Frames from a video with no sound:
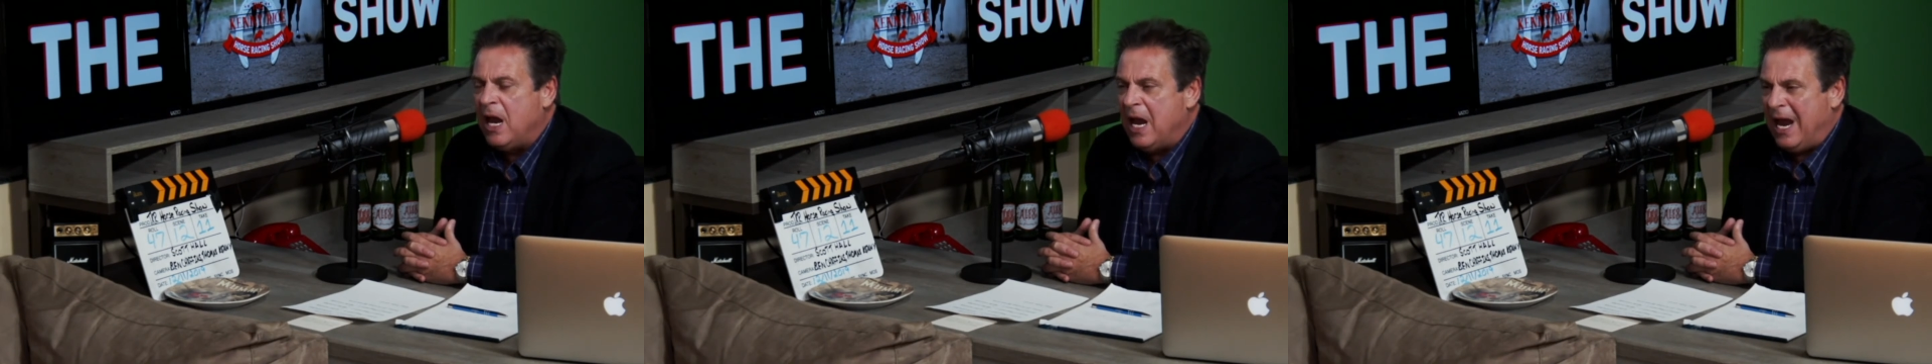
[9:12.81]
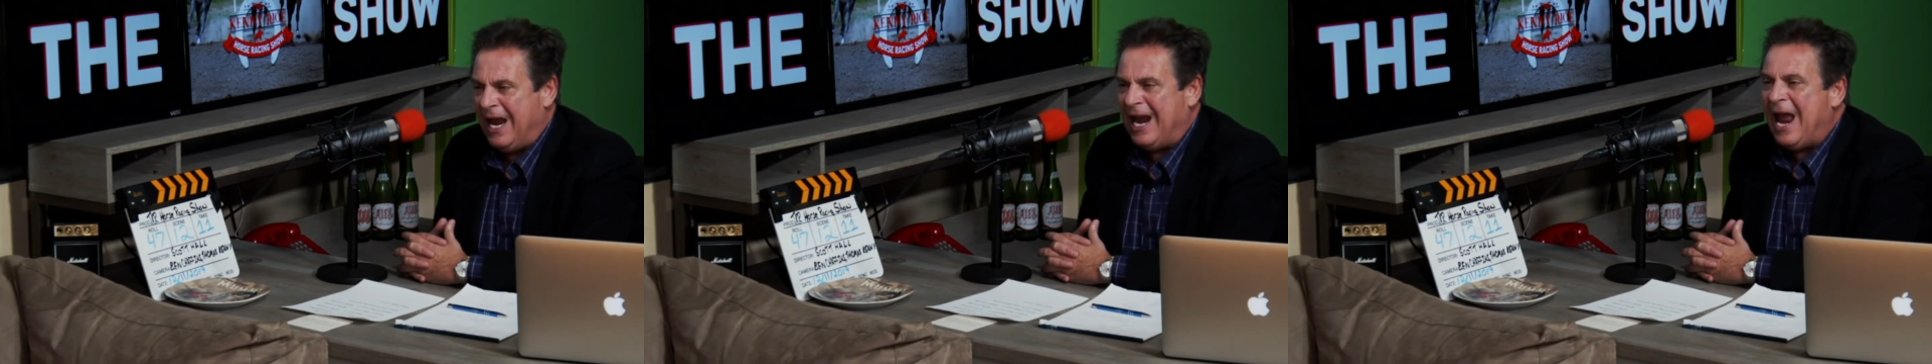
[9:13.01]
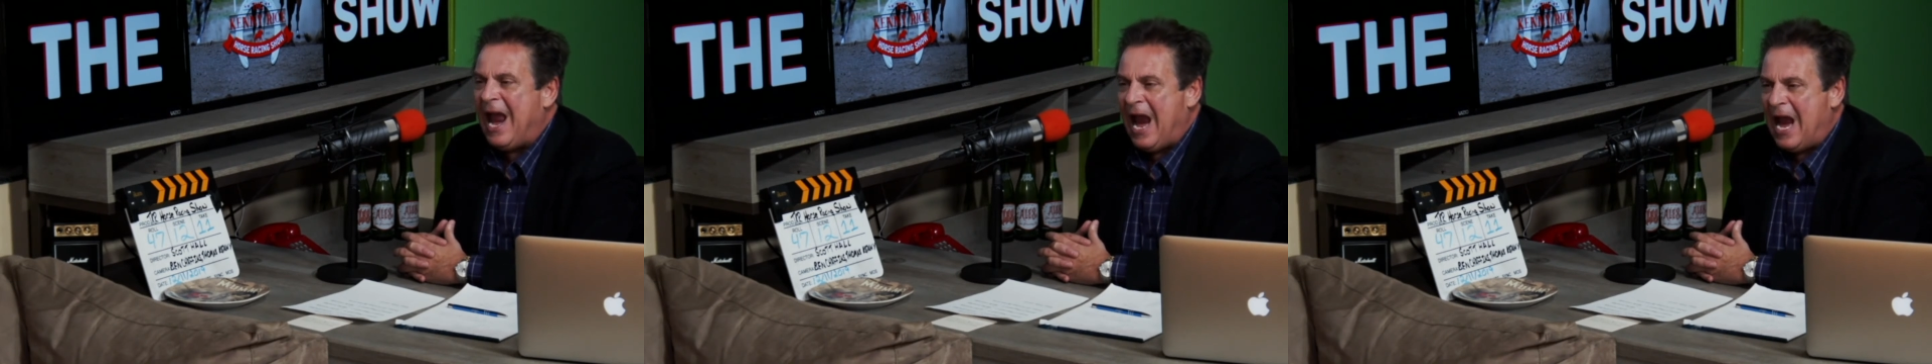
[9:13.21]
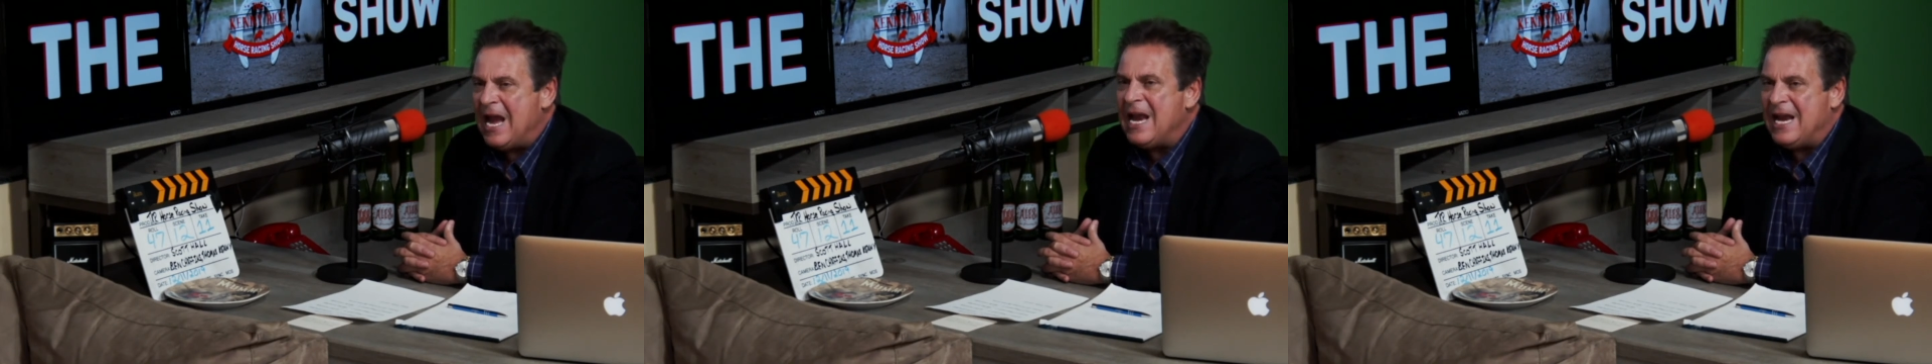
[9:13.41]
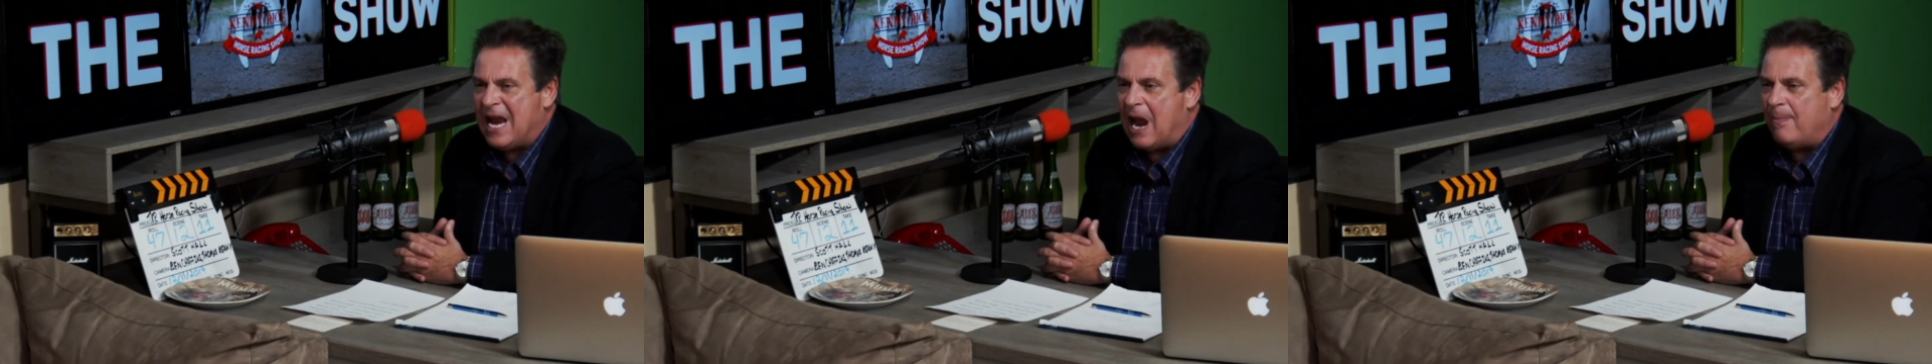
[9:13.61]
in a
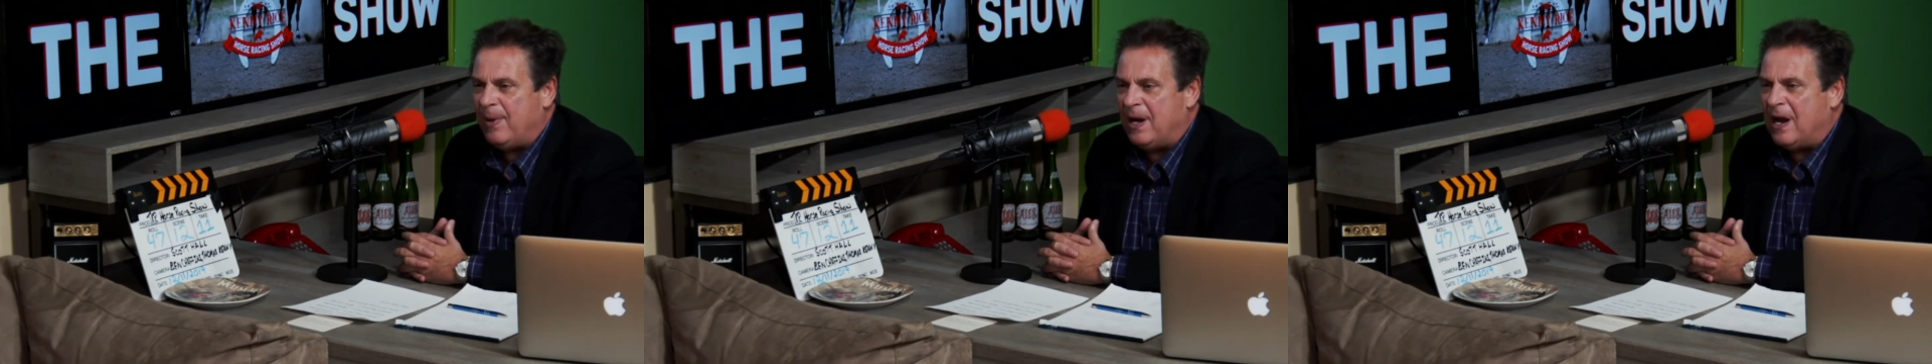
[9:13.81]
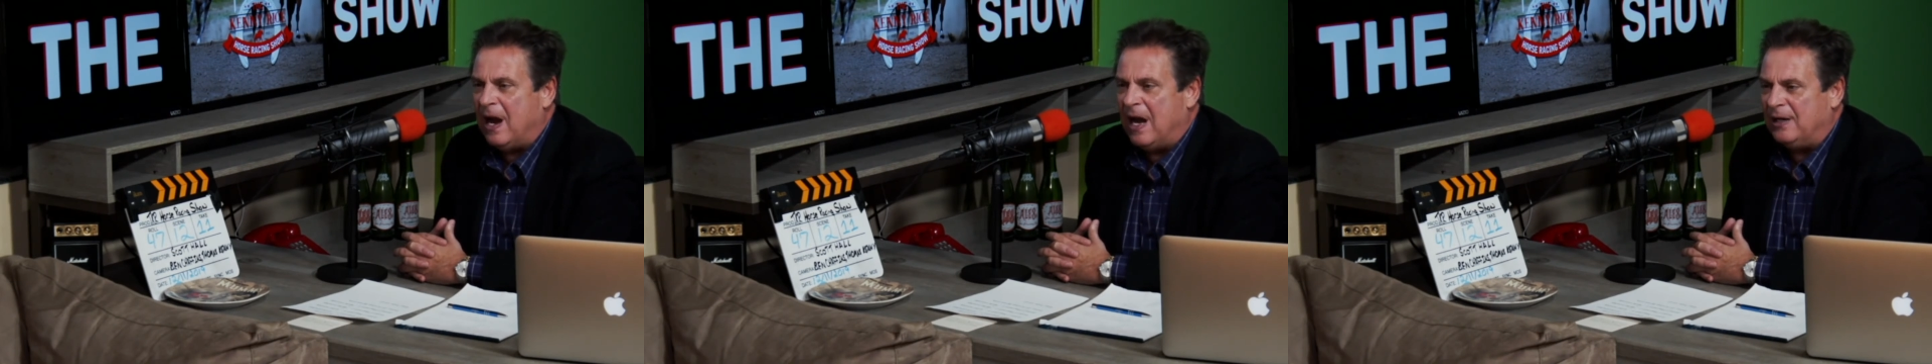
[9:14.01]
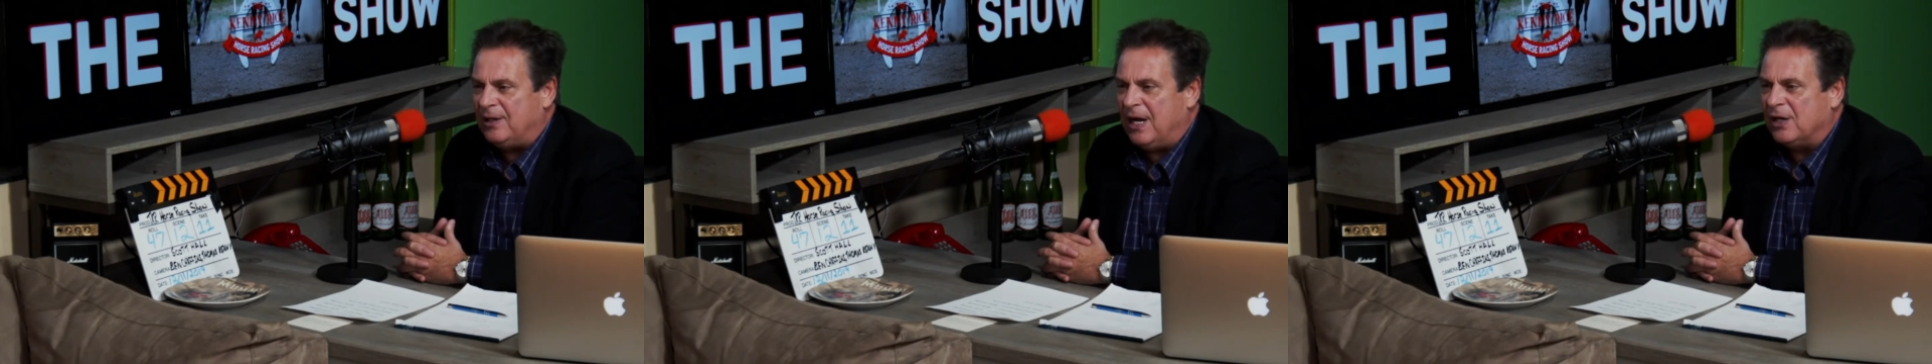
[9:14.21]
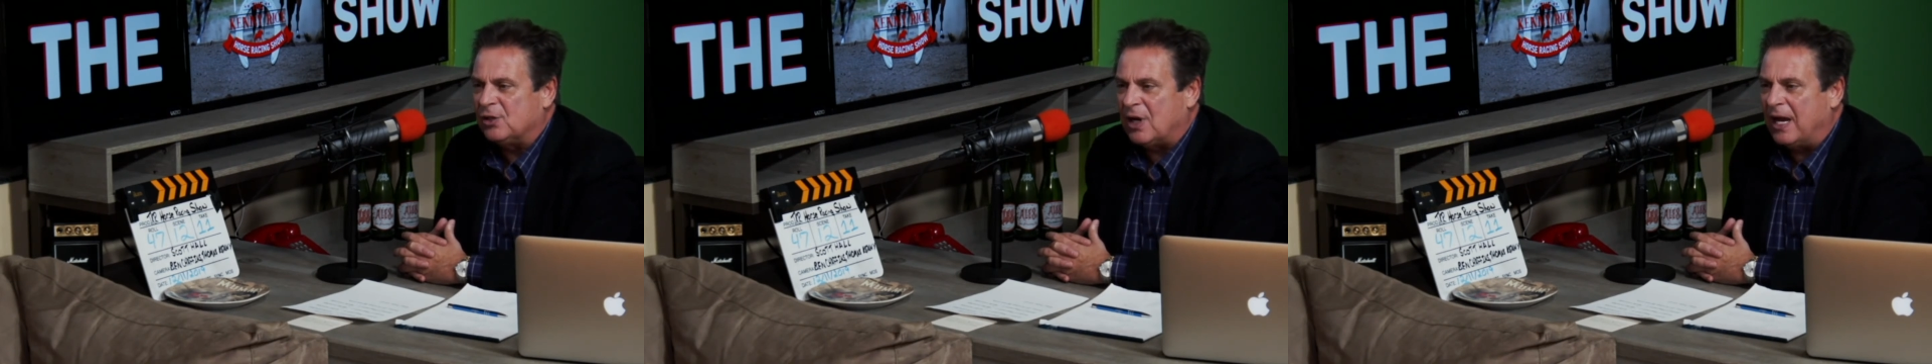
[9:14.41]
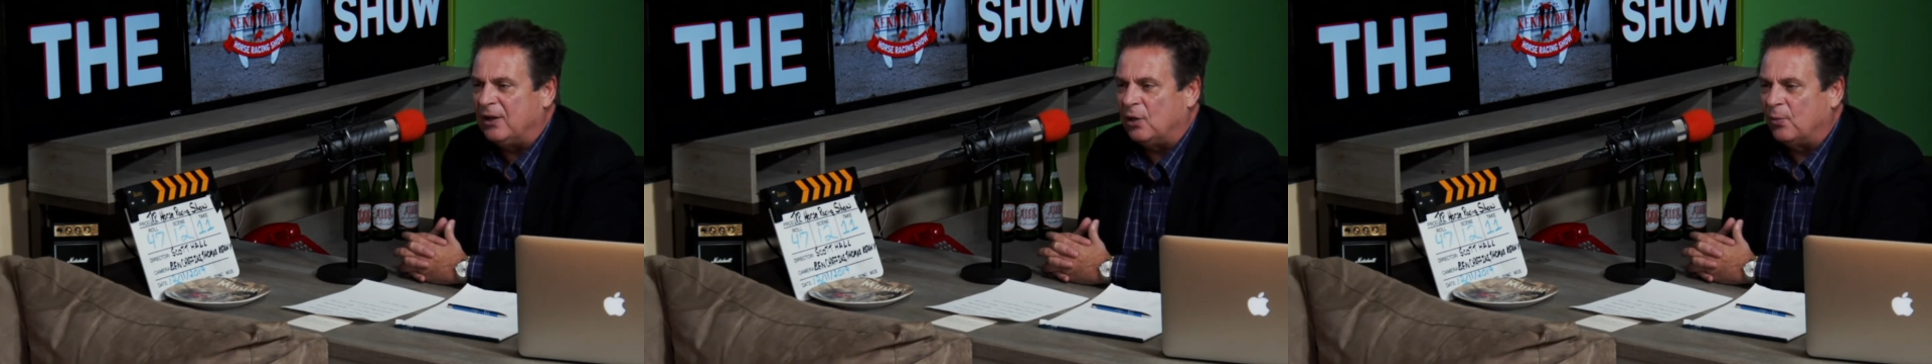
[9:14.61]
handicapping contest
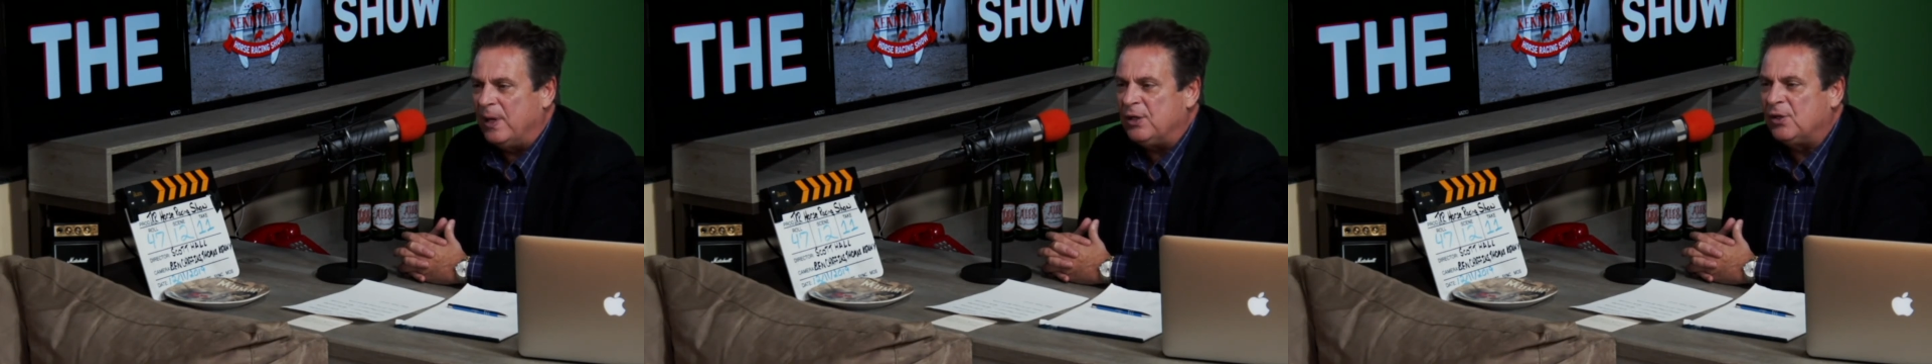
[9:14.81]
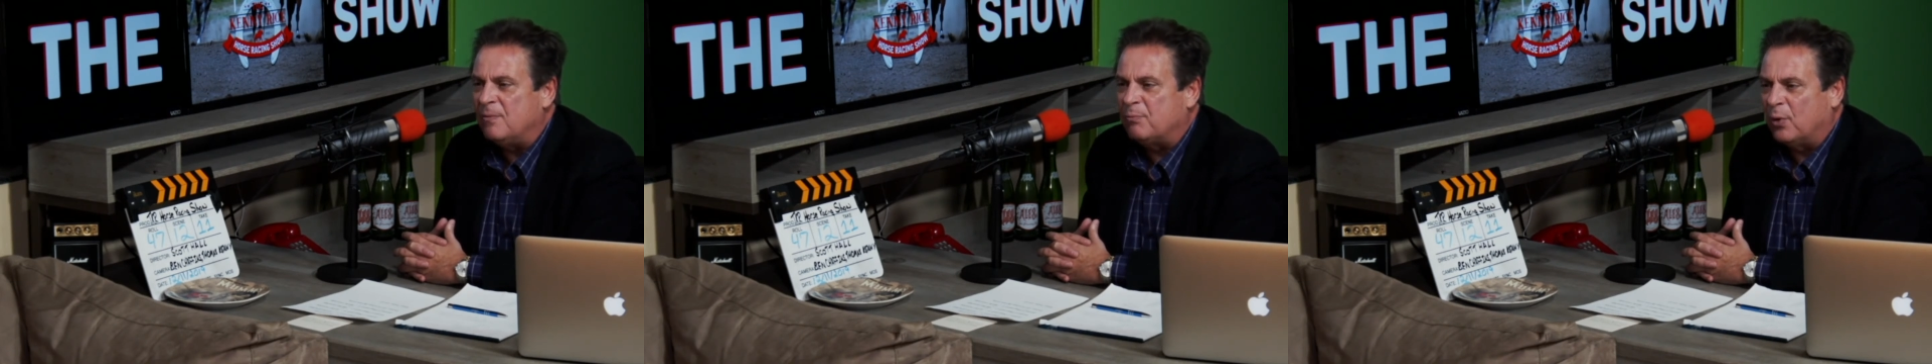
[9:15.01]
like the recent